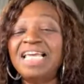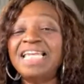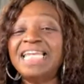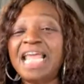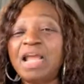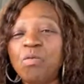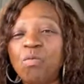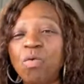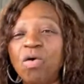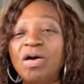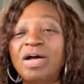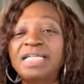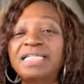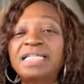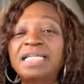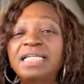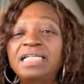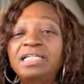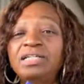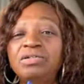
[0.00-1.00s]
They want
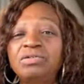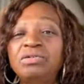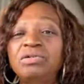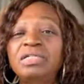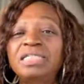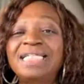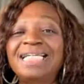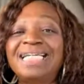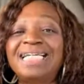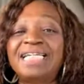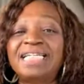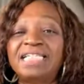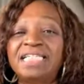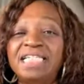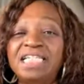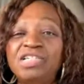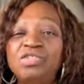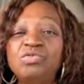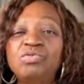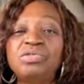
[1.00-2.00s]
you to
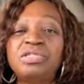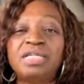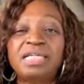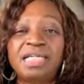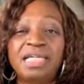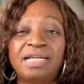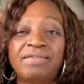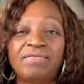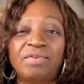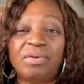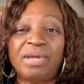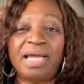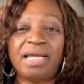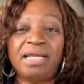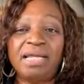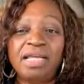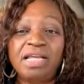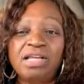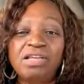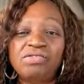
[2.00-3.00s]
continue to give, okay?